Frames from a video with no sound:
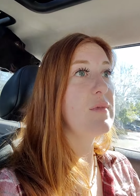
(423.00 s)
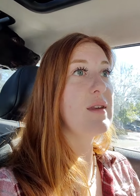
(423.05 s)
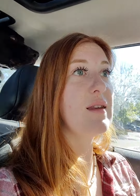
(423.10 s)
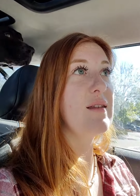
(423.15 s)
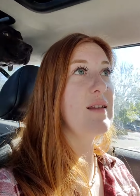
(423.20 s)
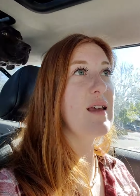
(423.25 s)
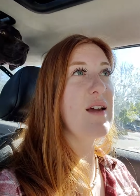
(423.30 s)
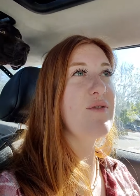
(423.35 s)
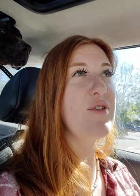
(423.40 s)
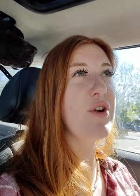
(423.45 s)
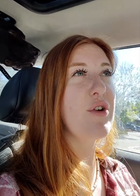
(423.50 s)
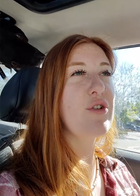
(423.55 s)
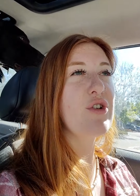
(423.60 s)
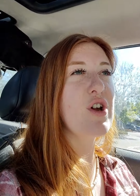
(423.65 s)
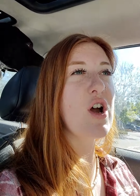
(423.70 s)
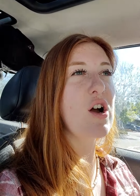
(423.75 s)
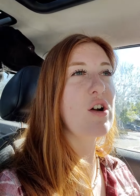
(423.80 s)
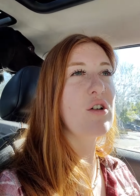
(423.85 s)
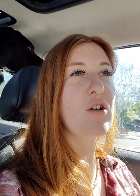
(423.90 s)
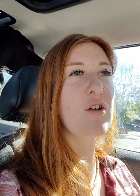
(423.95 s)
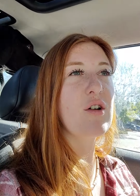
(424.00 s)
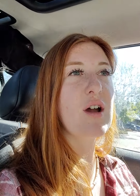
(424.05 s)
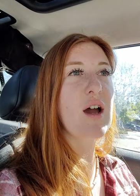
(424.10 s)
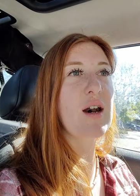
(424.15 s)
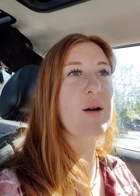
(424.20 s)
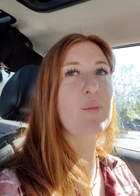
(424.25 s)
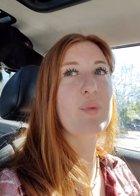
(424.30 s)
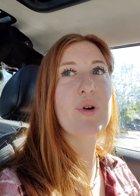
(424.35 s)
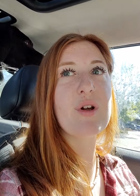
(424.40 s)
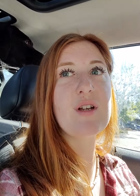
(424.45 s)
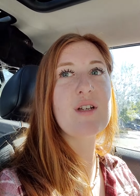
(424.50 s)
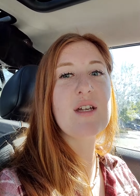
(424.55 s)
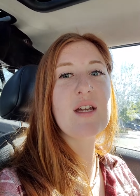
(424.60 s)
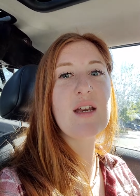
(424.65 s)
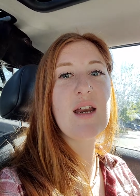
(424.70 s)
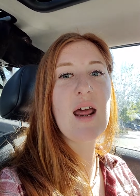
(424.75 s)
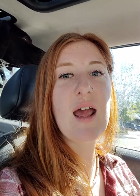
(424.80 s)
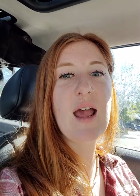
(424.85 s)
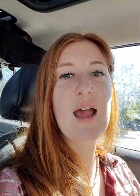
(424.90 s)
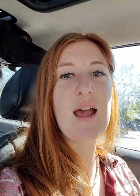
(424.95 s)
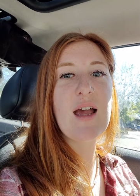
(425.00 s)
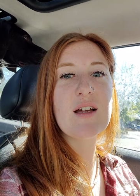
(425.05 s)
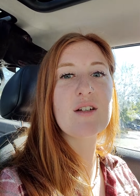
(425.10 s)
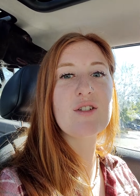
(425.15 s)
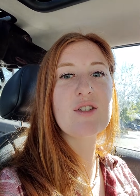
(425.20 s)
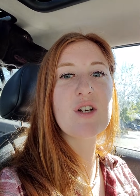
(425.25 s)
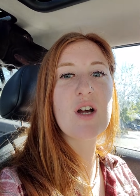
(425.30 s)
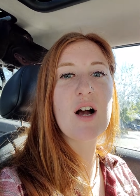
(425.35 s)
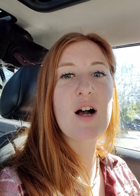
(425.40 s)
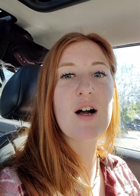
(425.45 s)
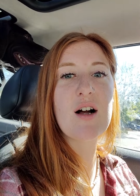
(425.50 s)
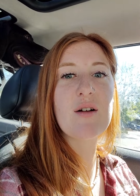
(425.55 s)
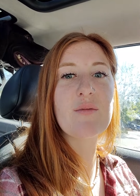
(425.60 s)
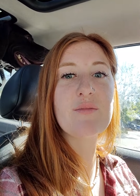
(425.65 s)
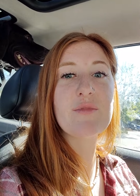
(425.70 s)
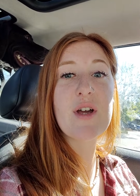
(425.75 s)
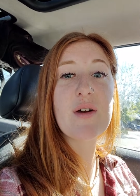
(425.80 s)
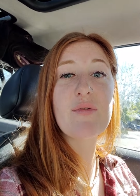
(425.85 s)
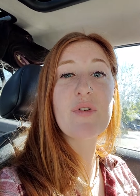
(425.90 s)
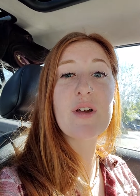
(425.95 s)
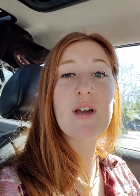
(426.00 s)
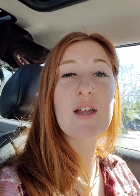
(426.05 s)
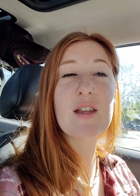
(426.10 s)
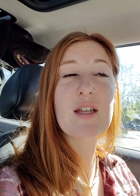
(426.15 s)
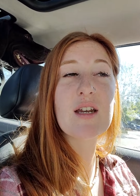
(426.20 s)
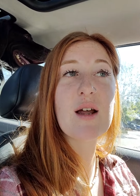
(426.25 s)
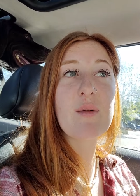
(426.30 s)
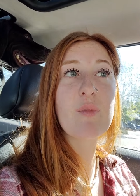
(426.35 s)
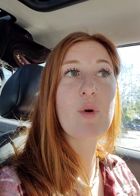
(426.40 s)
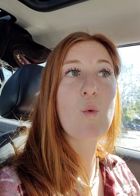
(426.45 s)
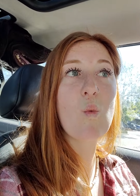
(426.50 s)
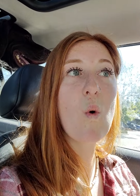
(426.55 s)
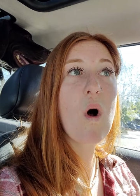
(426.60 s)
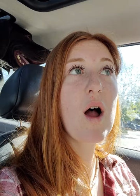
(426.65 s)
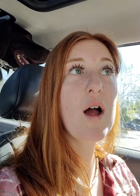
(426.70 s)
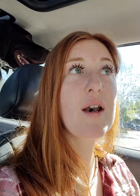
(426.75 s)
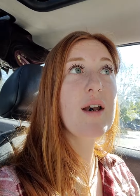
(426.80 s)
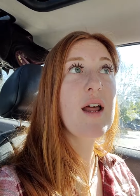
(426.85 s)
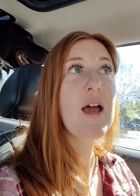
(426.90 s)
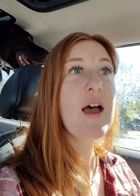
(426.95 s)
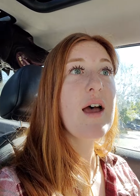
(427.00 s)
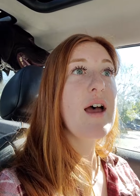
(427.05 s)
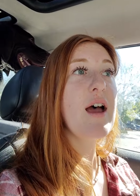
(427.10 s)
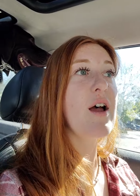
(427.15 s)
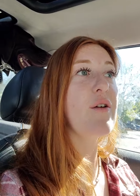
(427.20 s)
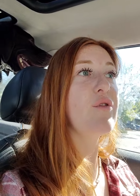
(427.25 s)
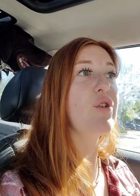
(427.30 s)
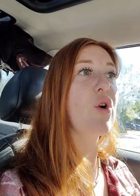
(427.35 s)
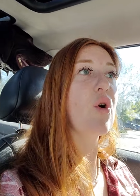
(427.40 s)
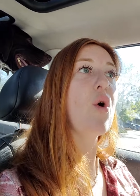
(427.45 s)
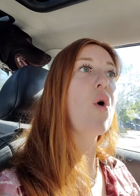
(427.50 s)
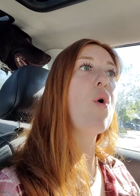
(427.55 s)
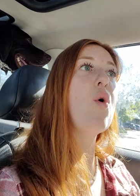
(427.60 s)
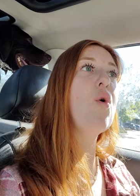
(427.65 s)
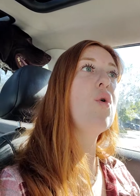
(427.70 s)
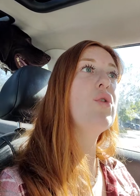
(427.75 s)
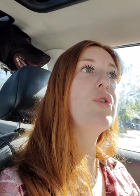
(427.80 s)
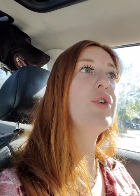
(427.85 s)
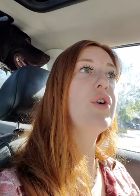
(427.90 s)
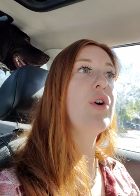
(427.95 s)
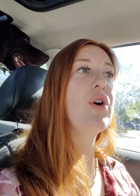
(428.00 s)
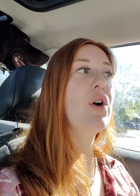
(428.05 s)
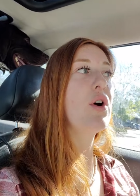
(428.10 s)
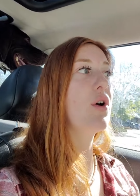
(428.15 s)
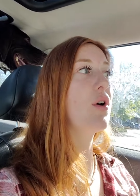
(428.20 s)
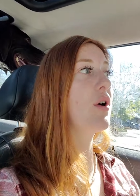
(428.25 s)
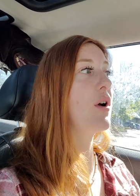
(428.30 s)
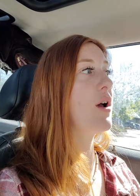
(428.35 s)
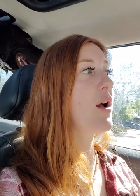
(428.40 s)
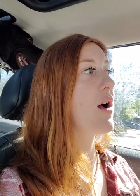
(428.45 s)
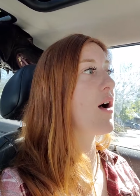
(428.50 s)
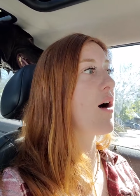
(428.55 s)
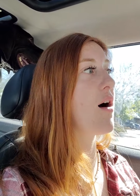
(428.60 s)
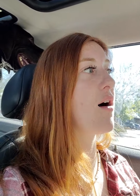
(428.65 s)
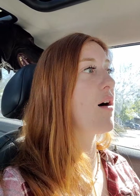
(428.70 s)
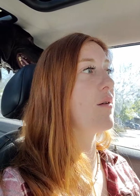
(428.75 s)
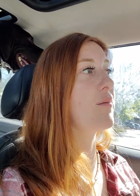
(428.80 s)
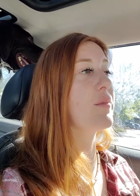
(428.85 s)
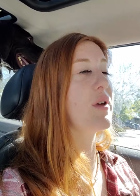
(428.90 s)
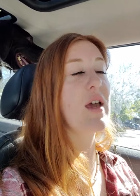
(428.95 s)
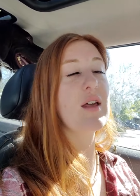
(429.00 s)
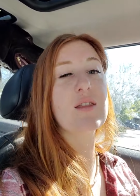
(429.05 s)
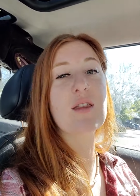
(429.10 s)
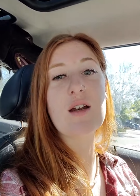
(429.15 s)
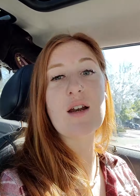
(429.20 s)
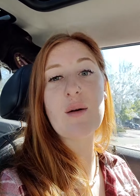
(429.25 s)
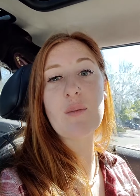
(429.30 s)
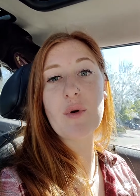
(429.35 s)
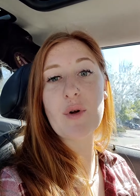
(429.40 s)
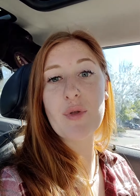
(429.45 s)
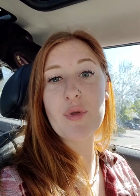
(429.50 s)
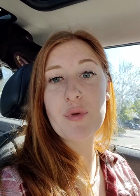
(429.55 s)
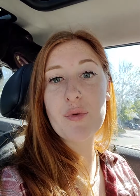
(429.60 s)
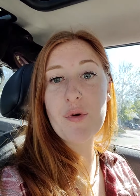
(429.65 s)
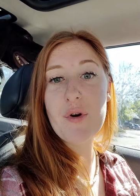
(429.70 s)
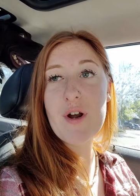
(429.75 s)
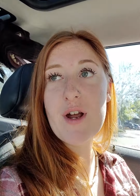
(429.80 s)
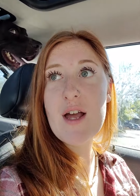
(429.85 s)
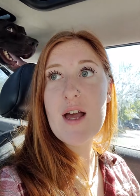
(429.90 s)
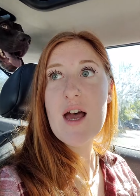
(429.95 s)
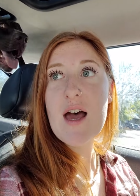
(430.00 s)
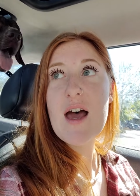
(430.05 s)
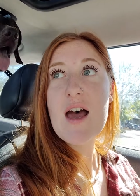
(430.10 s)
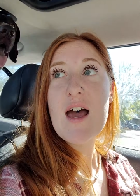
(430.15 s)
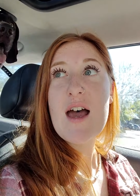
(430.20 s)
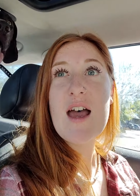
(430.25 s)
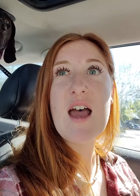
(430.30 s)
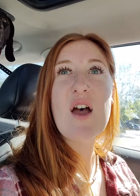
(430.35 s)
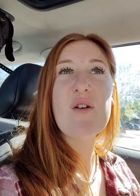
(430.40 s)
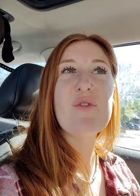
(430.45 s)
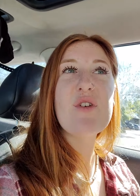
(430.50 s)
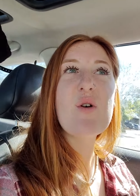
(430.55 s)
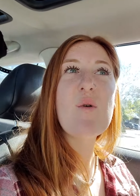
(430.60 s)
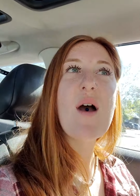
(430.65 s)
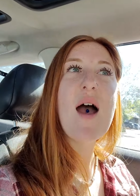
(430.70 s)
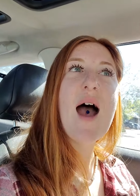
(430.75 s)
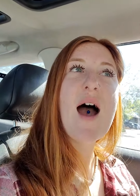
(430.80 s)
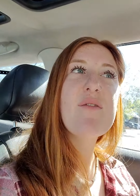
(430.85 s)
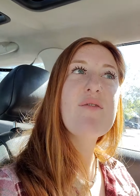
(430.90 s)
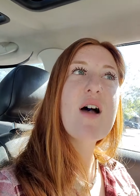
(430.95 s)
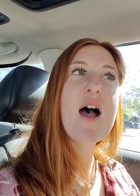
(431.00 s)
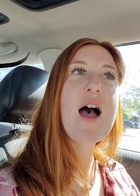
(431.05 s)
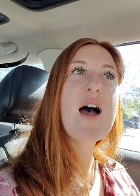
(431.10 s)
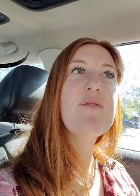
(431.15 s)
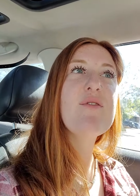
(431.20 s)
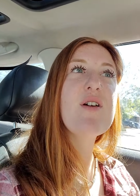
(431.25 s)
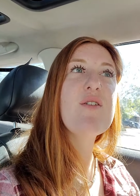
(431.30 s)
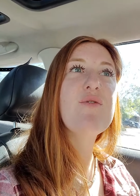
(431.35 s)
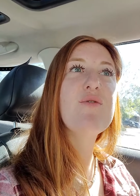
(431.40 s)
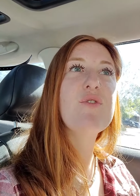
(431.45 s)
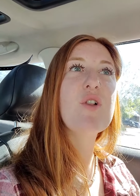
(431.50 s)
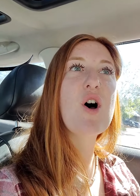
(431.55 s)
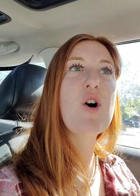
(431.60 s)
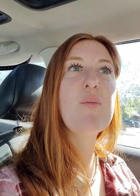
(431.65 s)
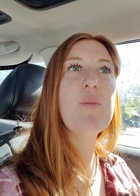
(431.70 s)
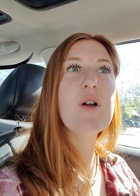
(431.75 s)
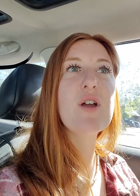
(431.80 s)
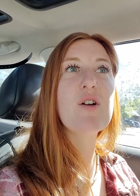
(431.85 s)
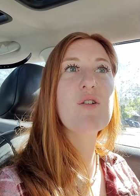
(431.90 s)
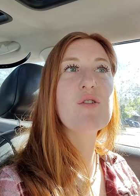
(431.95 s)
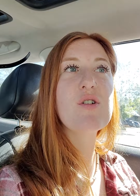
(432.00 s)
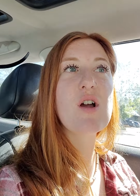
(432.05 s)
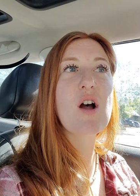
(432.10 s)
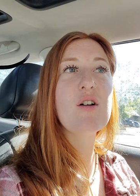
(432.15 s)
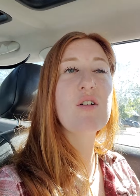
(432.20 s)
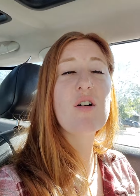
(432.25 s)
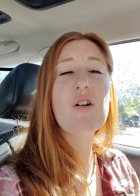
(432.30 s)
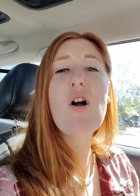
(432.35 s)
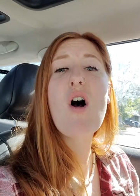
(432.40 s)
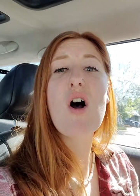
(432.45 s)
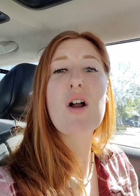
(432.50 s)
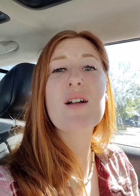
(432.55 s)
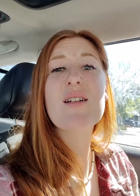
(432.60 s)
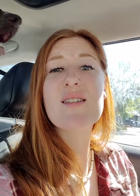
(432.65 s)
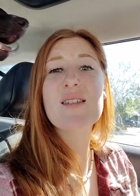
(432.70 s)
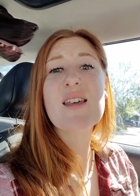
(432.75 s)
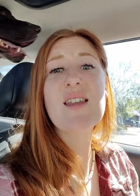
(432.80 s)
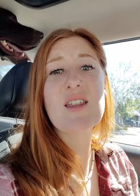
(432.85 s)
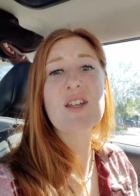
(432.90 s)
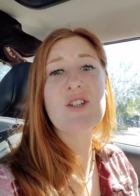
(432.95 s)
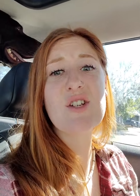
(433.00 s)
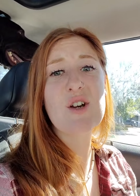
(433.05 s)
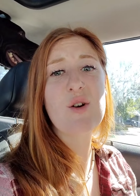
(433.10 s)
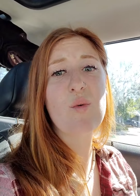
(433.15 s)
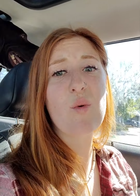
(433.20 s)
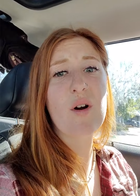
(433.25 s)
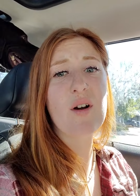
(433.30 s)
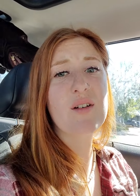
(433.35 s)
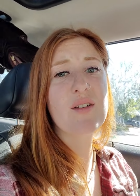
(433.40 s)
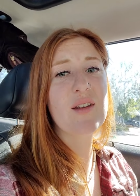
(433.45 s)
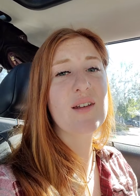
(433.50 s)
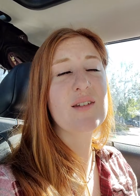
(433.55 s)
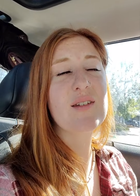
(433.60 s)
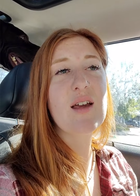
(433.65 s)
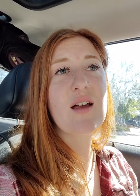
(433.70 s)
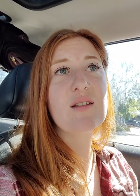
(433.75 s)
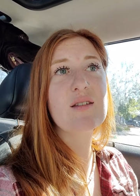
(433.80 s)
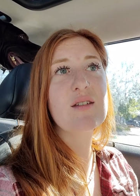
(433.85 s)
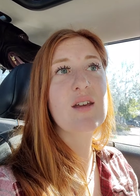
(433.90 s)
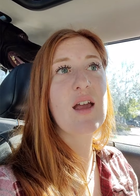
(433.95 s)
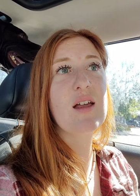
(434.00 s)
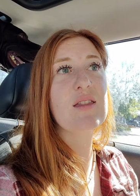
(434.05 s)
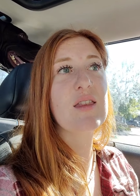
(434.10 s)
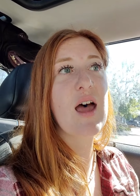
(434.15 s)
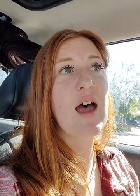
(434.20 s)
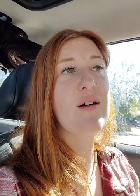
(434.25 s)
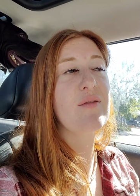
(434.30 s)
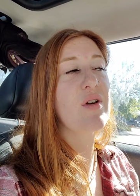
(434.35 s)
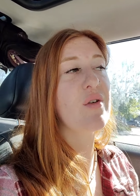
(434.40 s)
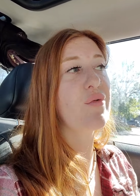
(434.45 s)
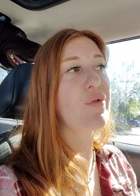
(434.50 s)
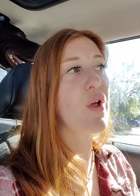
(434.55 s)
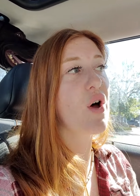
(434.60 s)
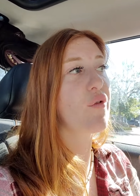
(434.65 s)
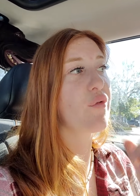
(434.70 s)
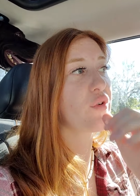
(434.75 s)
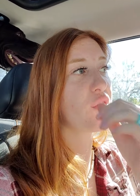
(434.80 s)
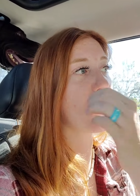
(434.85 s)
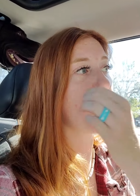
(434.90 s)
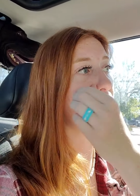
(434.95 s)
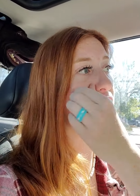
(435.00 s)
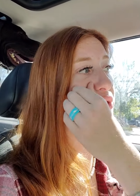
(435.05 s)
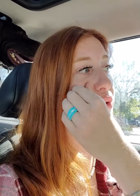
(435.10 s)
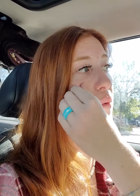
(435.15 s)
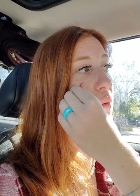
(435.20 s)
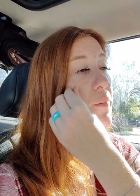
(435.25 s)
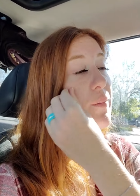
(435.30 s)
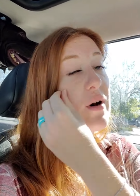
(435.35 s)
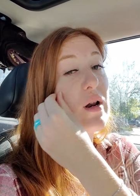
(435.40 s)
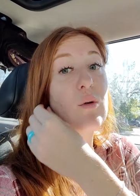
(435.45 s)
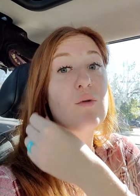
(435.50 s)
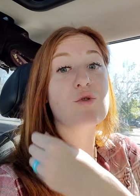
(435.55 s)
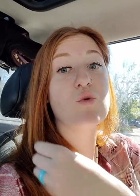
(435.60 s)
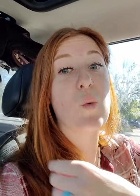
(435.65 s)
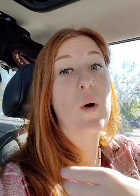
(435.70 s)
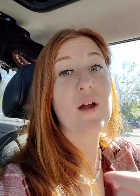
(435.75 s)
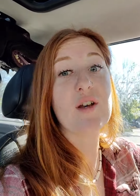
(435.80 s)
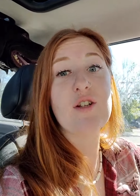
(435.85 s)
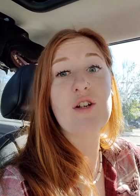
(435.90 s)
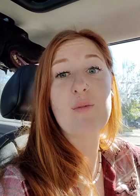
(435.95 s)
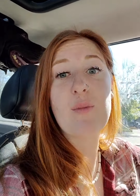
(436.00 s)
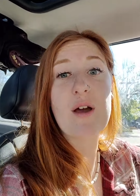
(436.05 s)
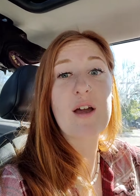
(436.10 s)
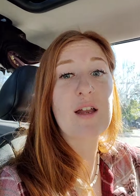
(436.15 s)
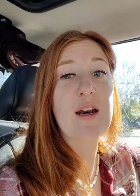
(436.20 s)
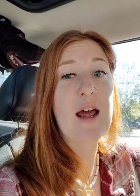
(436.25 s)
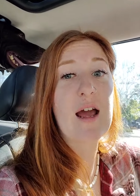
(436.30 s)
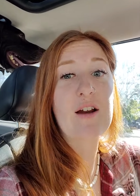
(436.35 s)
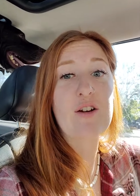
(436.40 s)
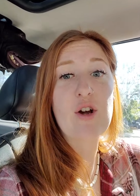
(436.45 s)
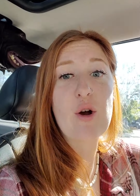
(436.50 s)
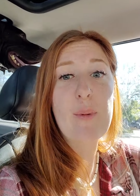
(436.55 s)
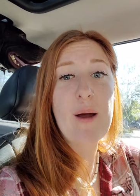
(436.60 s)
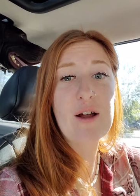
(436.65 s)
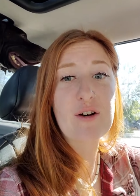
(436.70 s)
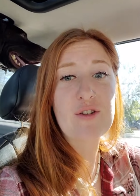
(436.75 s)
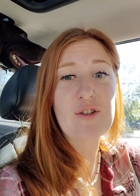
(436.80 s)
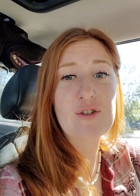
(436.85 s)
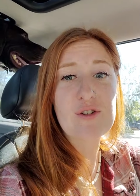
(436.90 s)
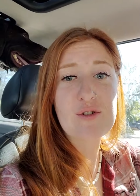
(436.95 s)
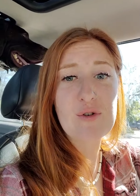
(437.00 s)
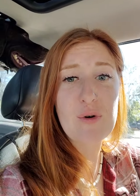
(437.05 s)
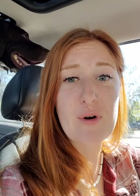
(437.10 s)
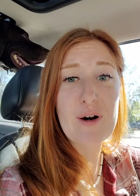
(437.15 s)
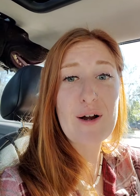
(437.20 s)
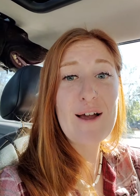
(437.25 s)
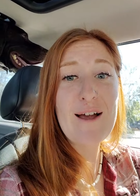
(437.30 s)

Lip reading: If you're younger, kind of preteen age, definitely get the number 1. If you're older, get the number 3. If you have a heavy flow but you're younger, honestly the 2 works. It says to get the heavy flow for the older one, but it was way too big and I had to go back to the store